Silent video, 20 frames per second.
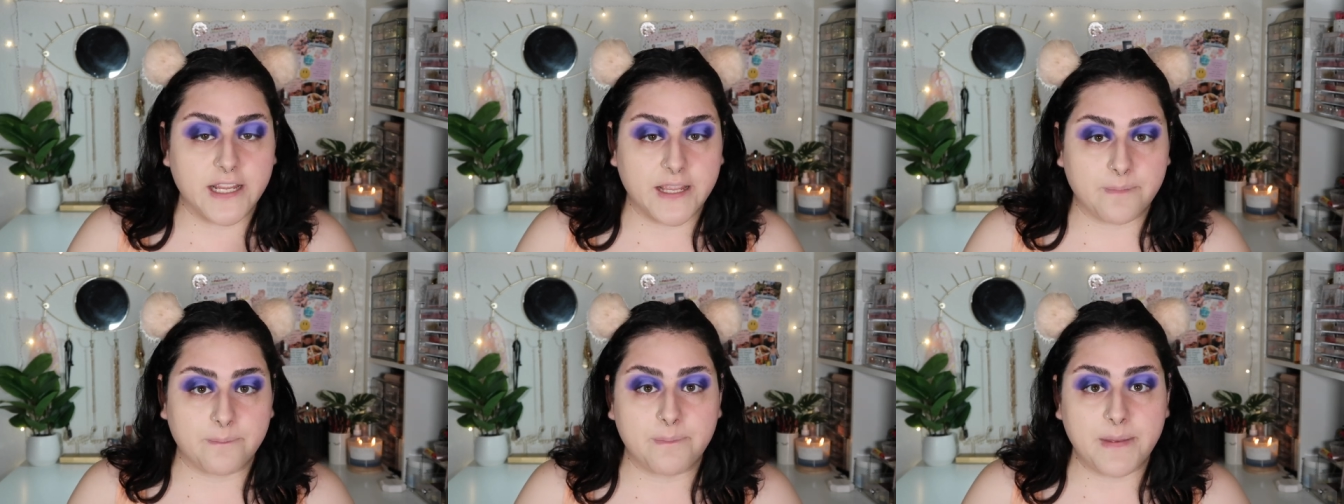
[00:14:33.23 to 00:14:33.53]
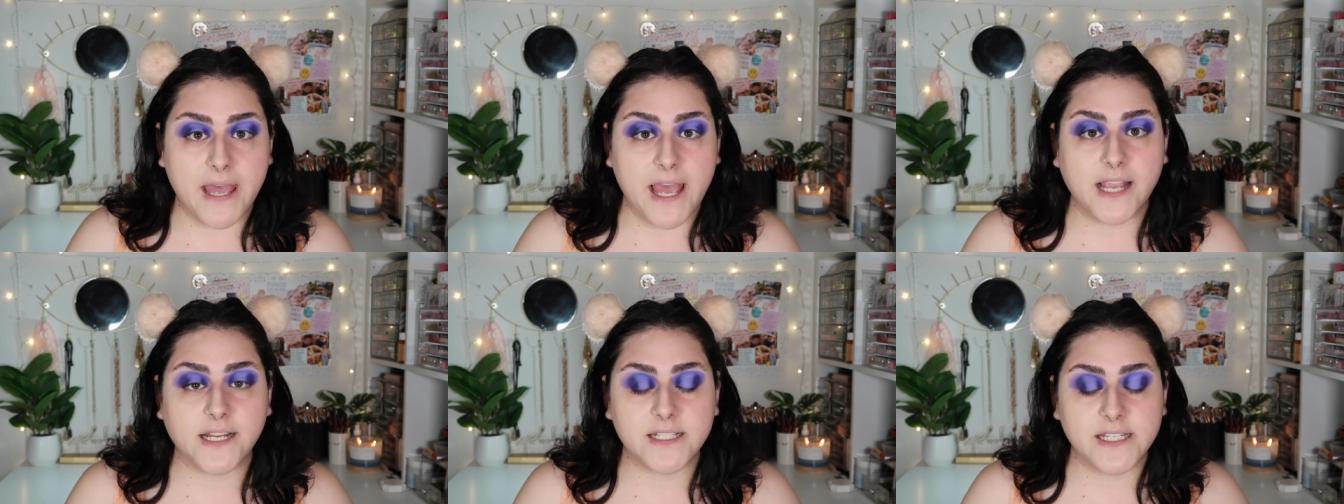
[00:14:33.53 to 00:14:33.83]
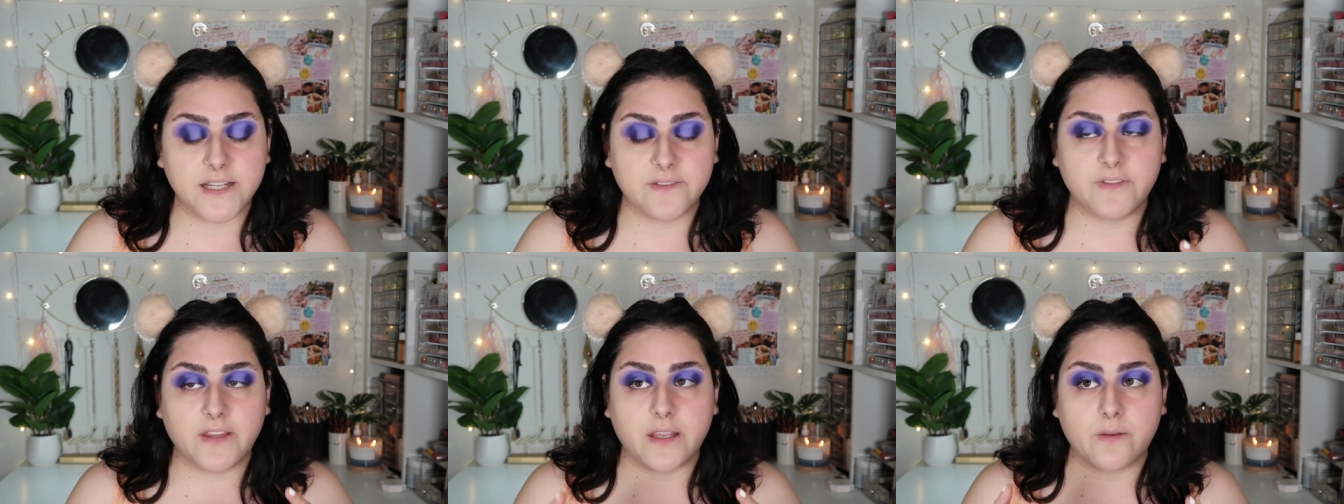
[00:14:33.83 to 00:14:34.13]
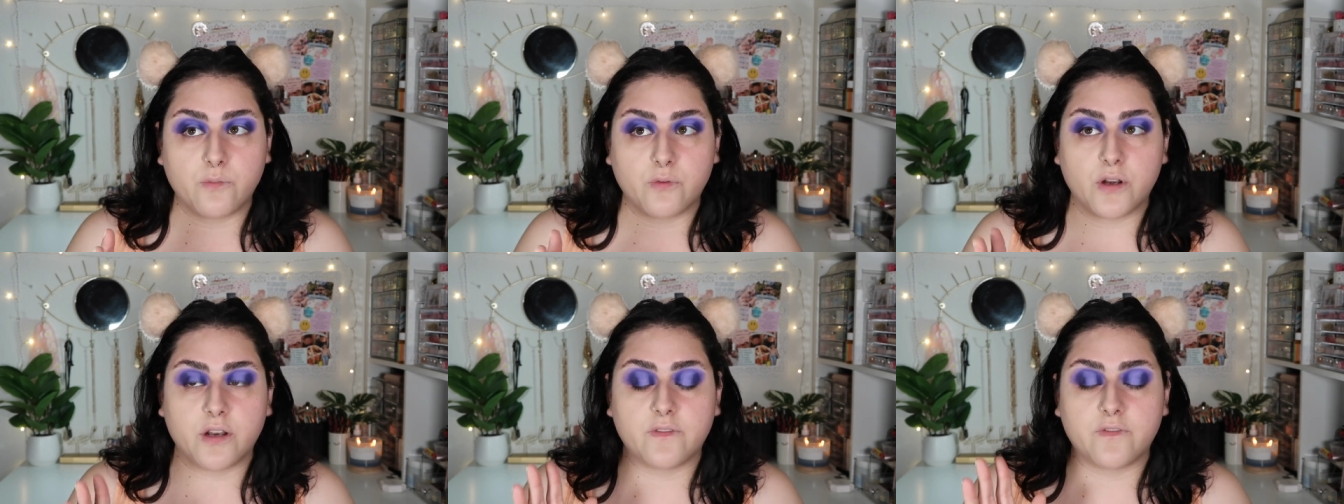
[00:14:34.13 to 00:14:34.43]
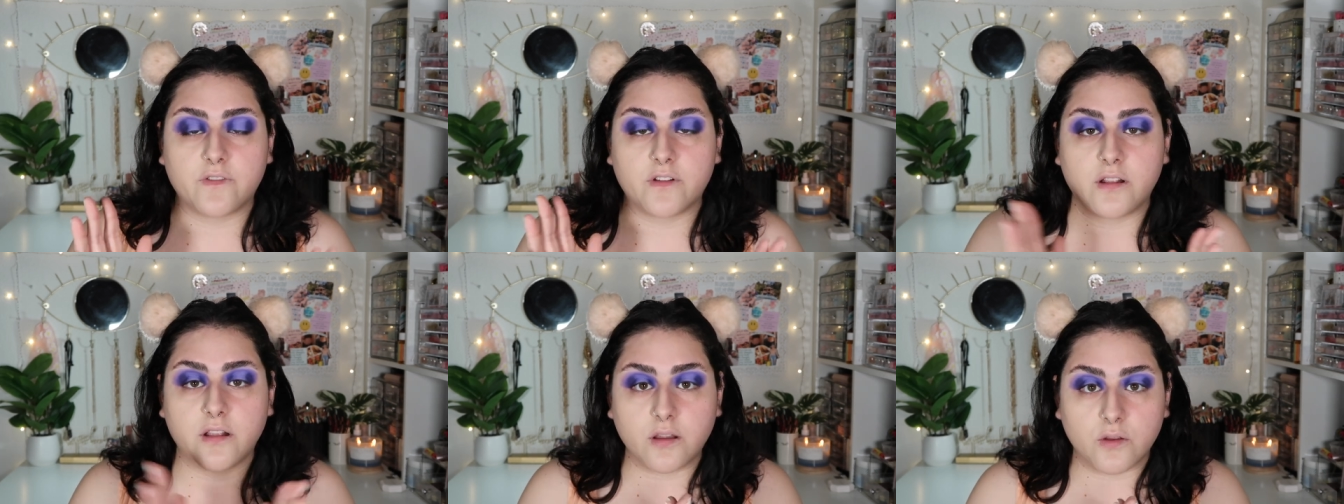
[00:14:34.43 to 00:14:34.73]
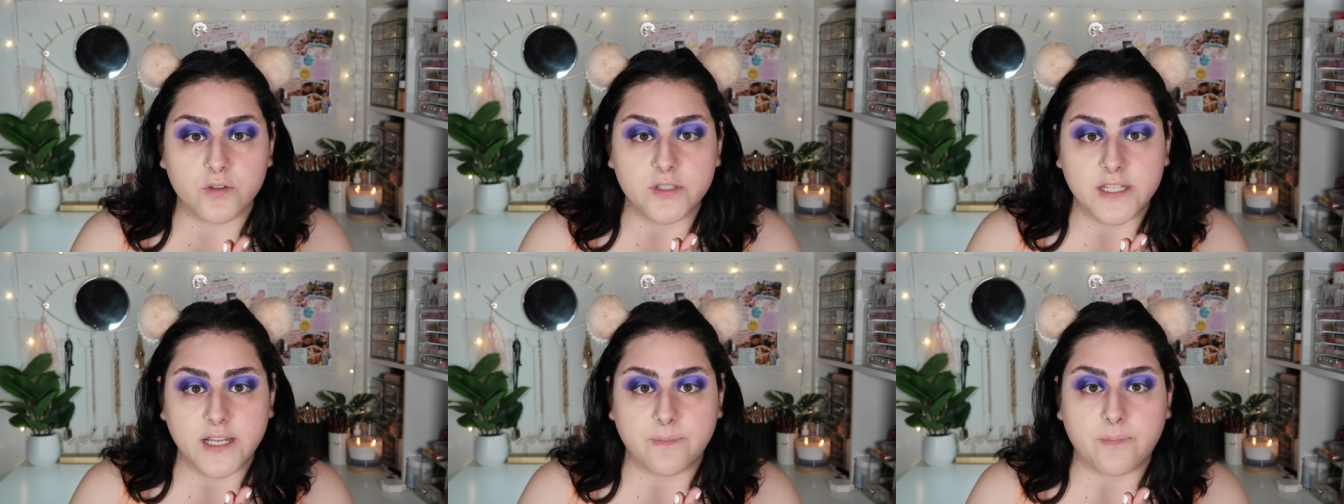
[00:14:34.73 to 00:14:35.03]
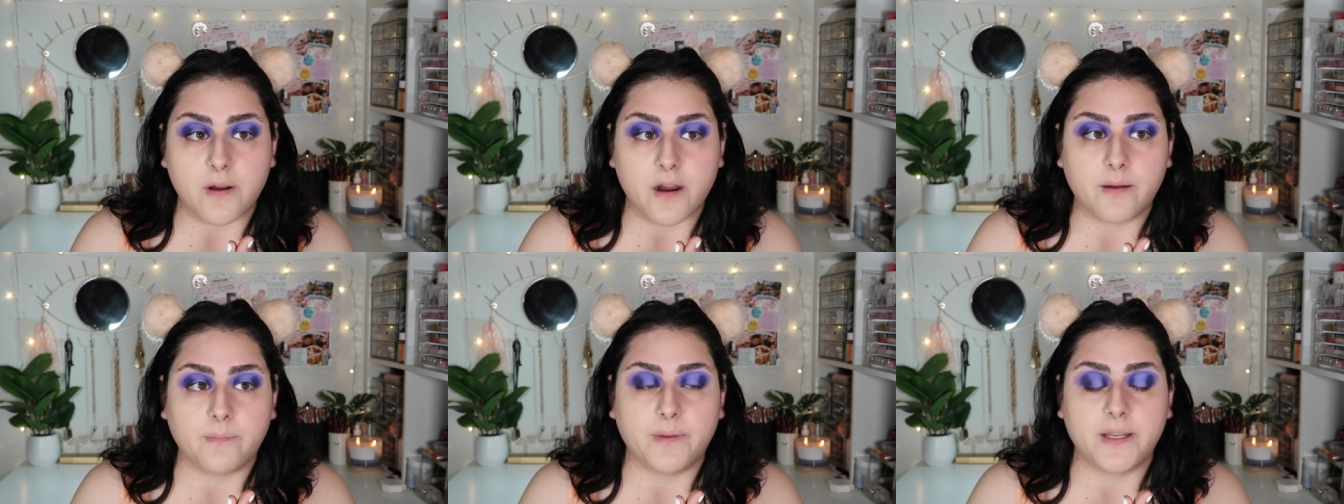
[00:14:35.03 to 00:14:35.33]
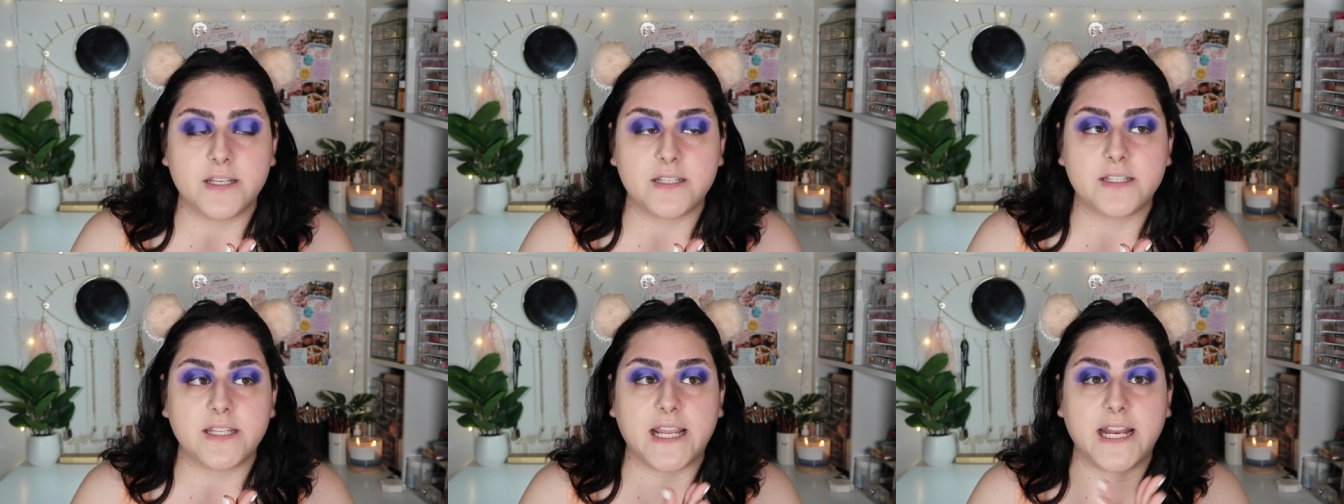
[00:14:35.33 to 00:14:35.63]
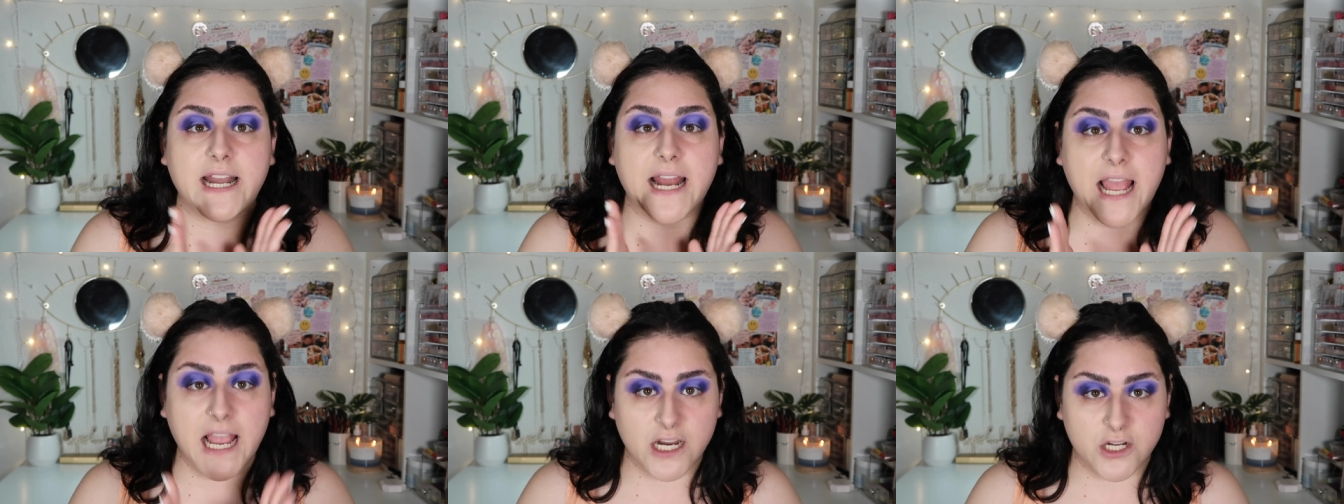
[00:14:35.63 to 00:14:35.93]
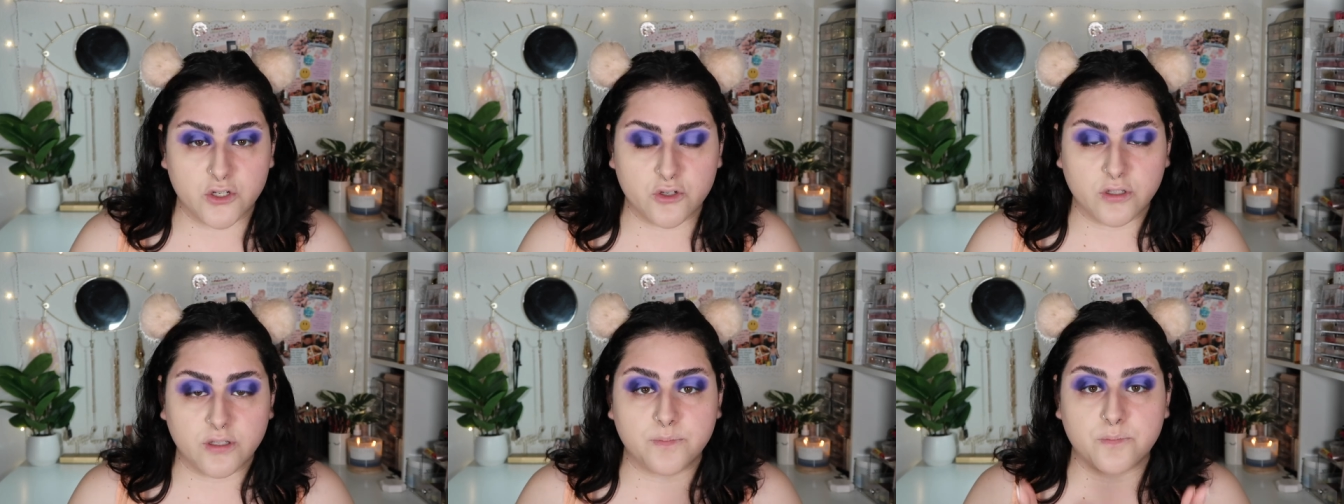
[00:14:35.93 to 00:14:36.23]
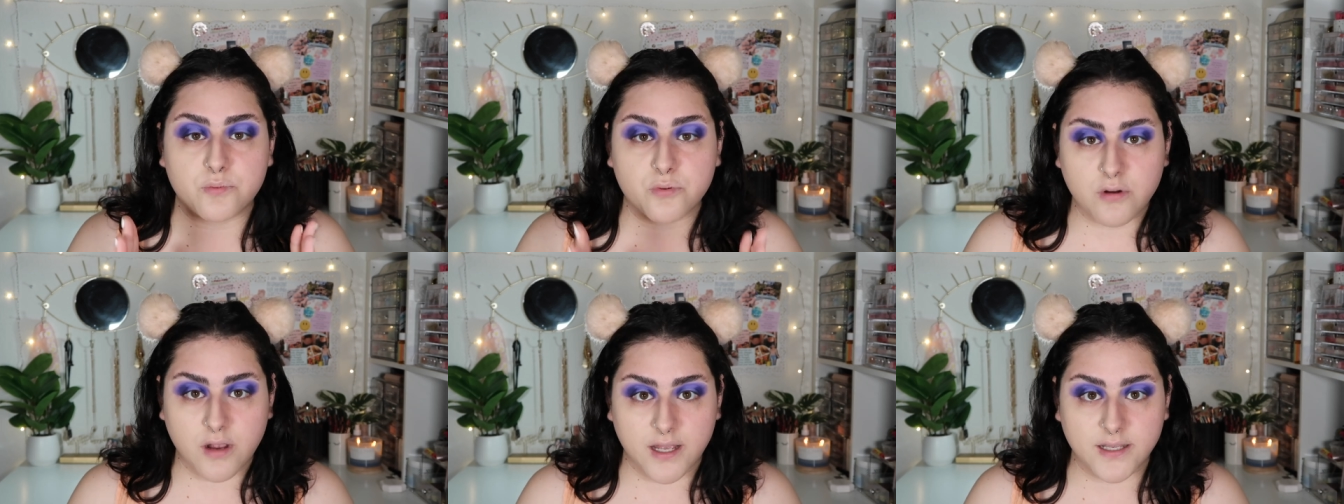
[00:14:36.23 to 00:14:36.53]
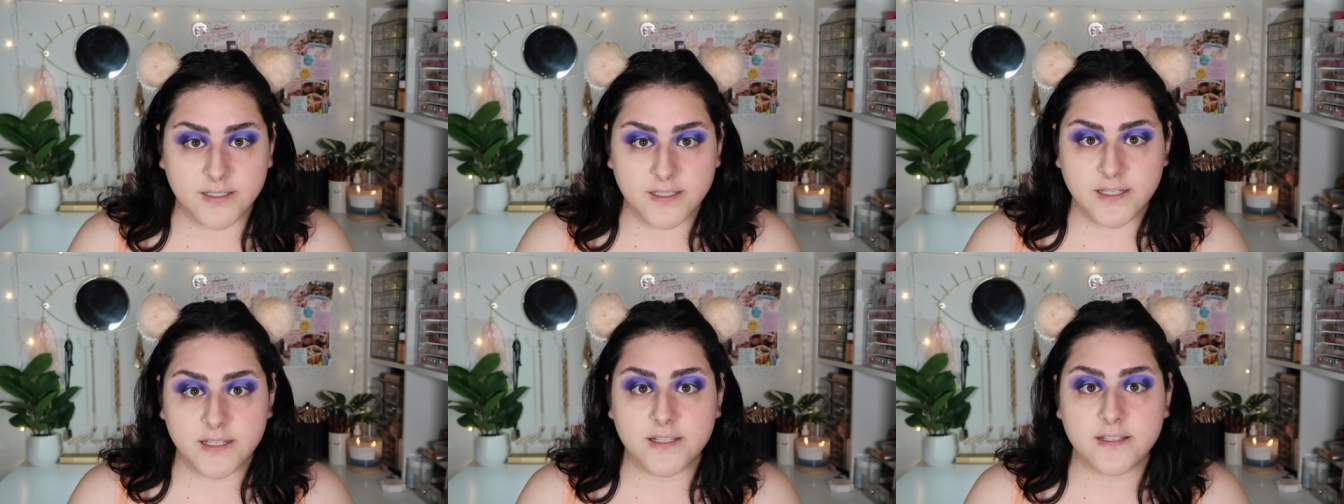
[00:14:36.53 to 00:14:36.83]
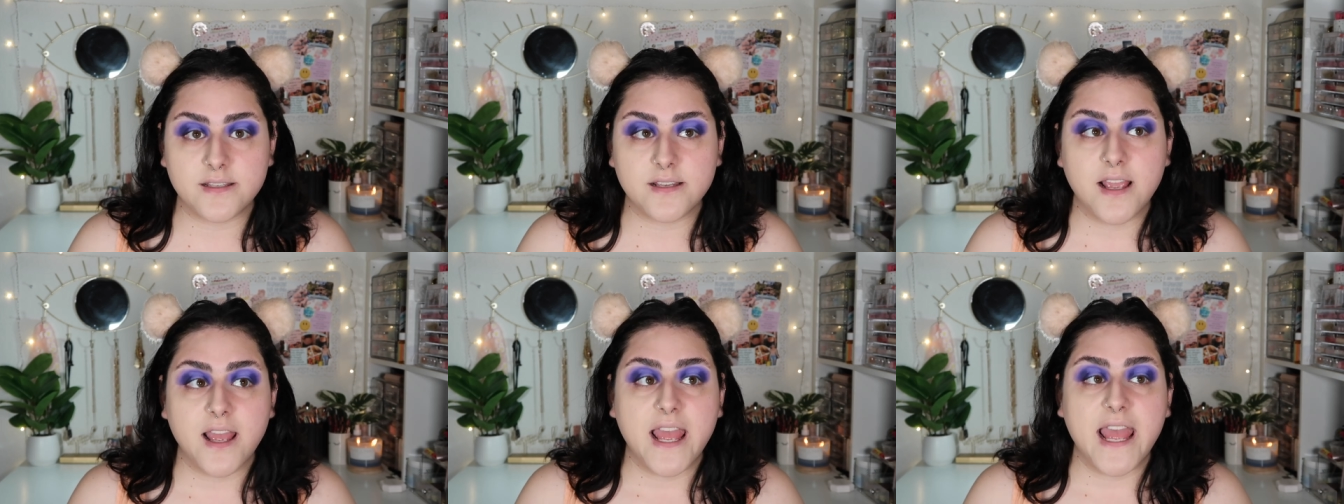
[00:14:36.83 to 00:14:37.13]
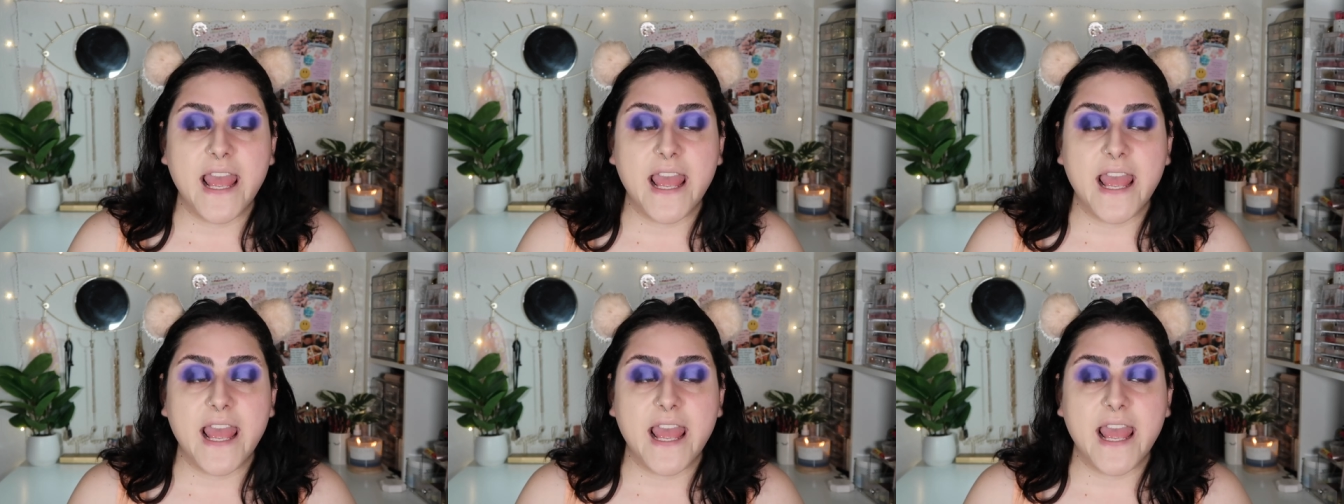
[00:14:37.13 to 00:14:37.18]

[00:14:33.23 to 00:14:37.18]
impact if they would have closed the apartment and actually processed